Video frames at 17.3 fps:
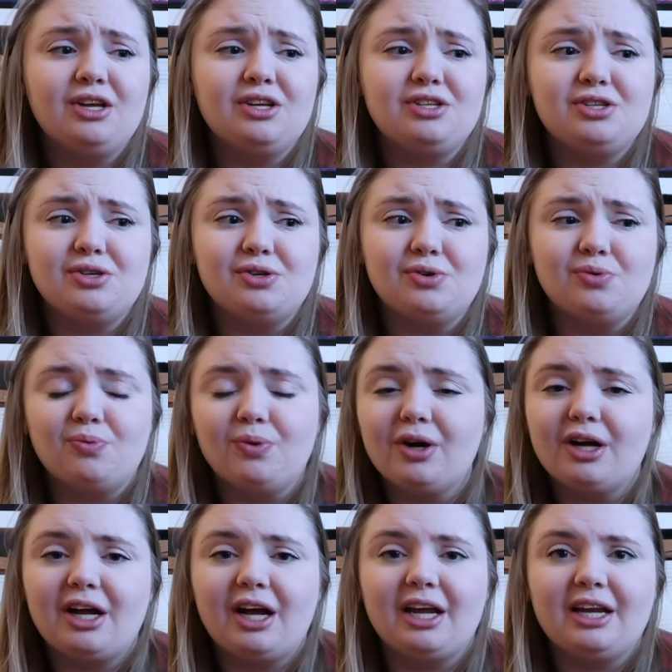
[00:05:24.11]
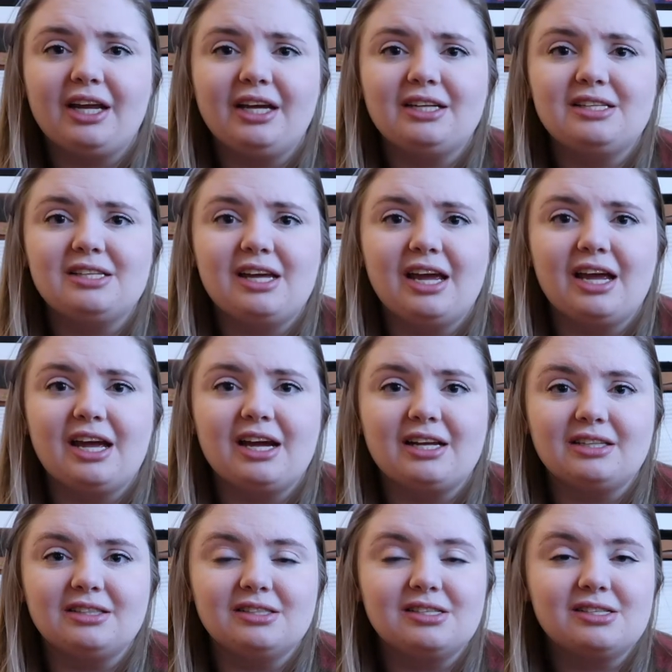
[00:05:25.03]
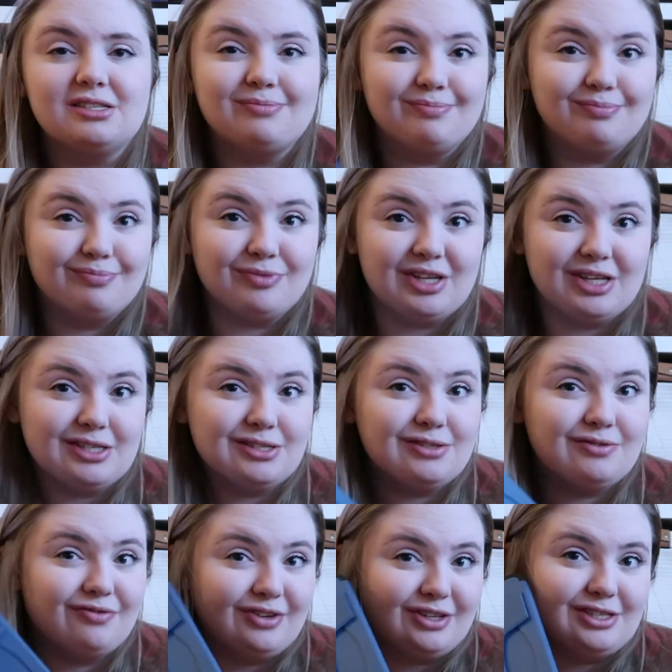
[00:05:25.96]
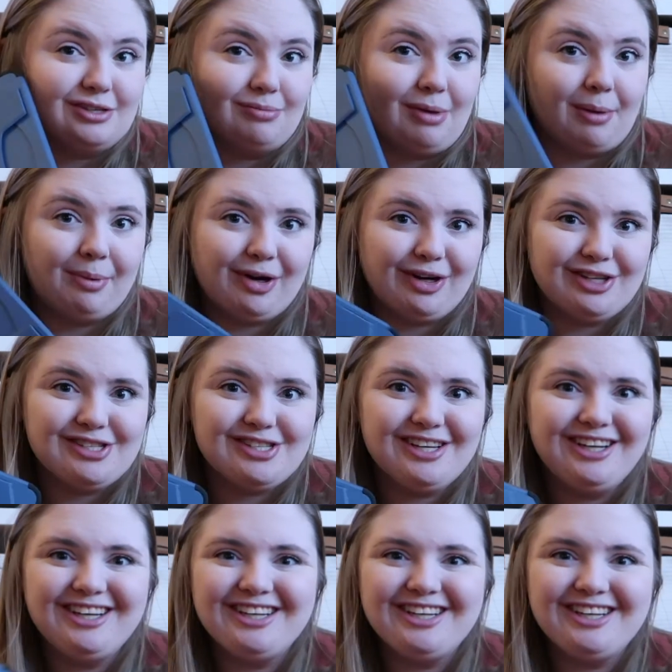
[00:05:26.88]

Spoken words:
to work on it, and this fits in my purse.